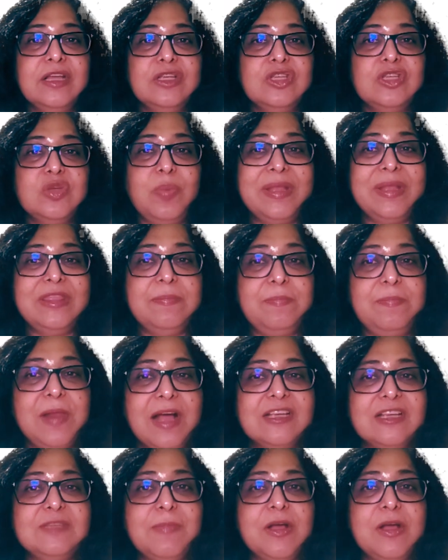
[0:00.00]
So when the
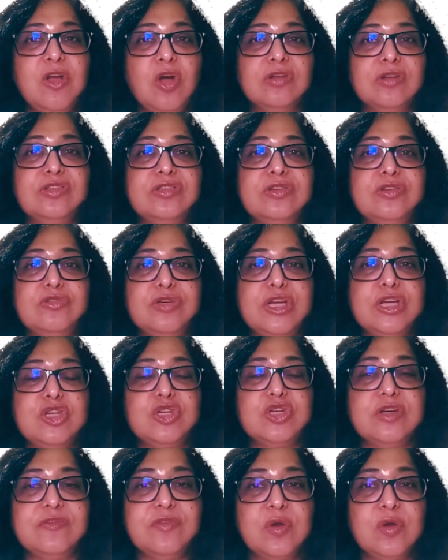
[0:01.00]
plasma
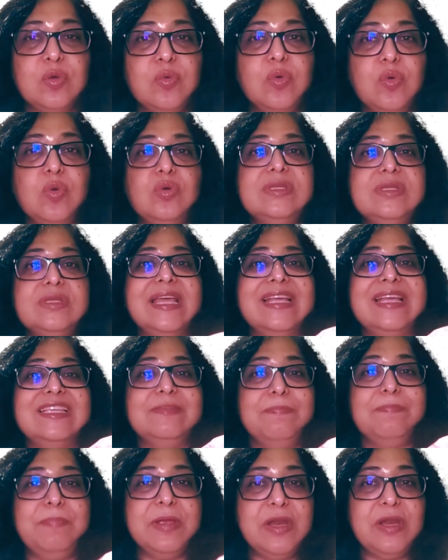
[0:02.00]
concentration of glucose
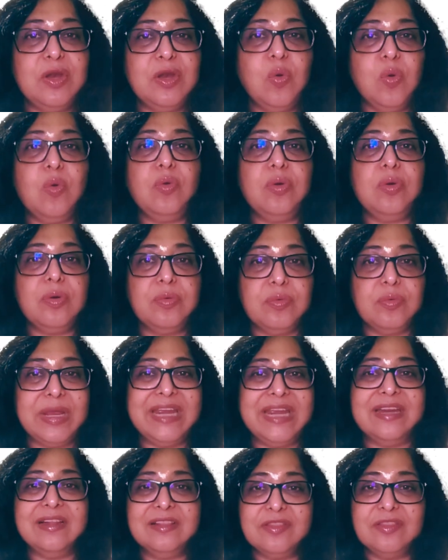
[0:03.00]
is below
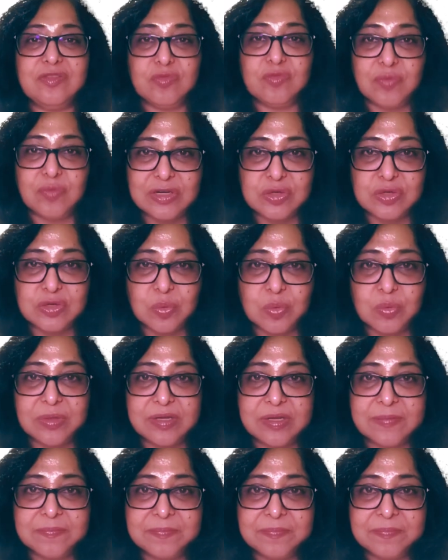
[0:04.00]
renal threshold,